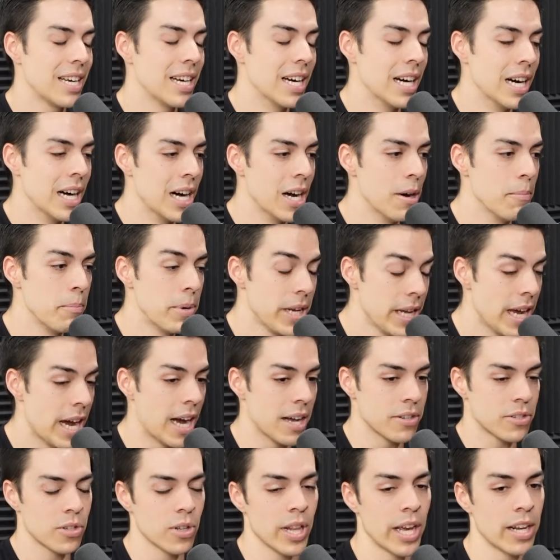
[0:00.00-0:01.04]
But
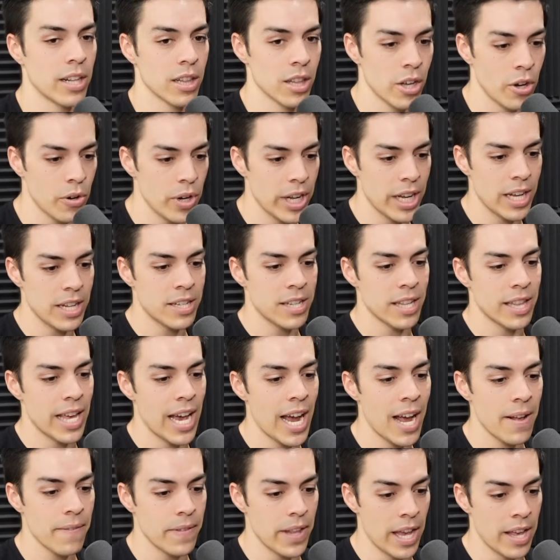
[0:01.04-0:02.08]
yeah, so like loading into
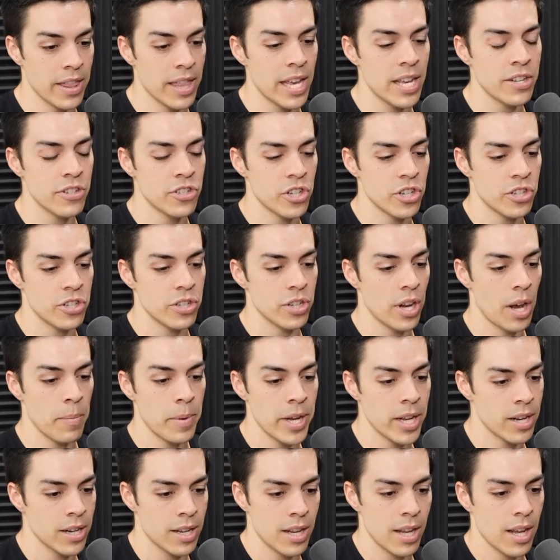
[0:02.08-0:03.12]
that, and then just, I
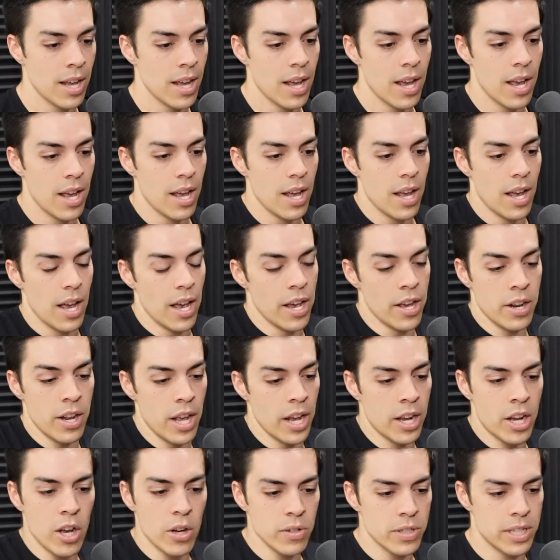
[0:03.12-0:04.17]
mean,
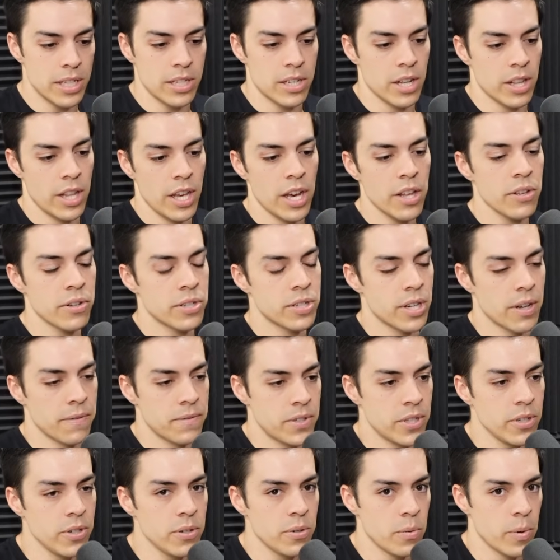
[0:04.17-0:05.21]
it goes into the other stuff
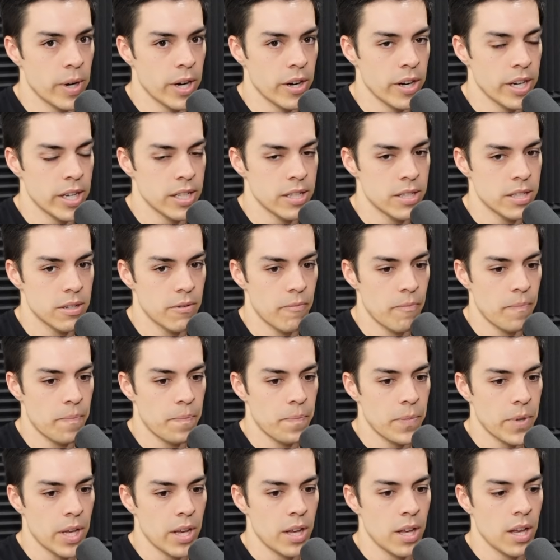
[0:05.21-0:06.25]
too, where it's
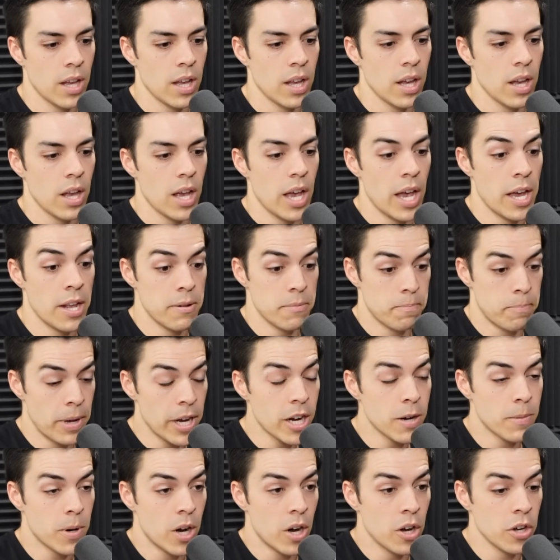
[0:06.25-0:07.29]
in
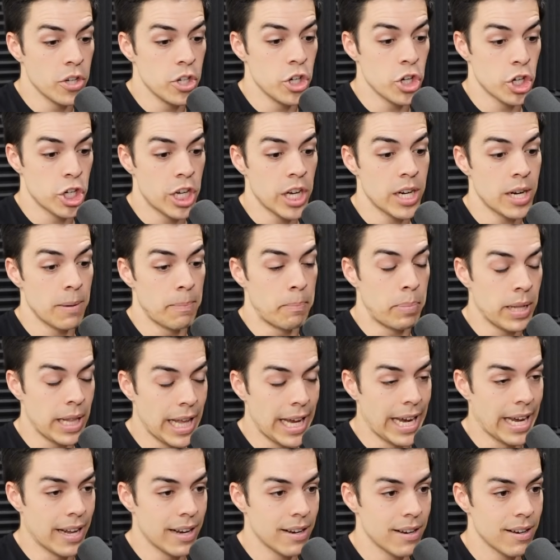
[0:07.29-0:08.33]
pickleball, you're going to
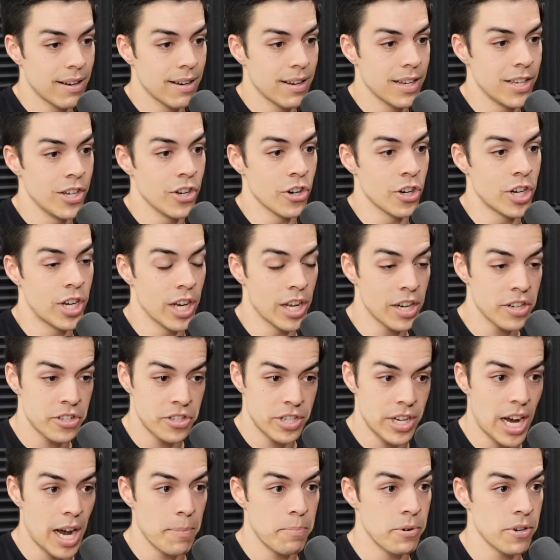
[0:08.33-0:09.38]
plant. You're going to
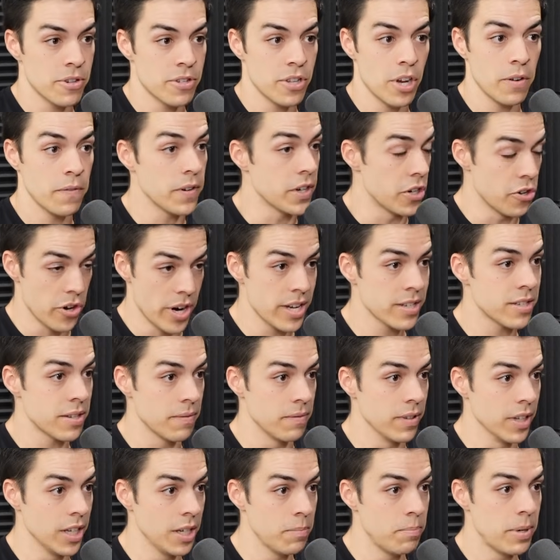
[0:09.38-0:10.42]
stop yourself
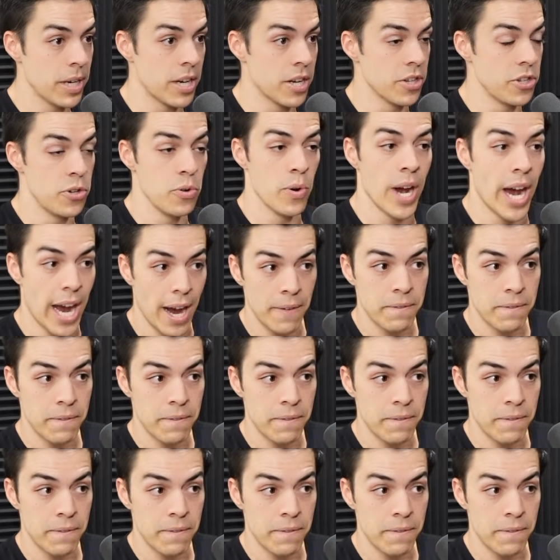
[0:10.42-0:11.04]
aggressively because you have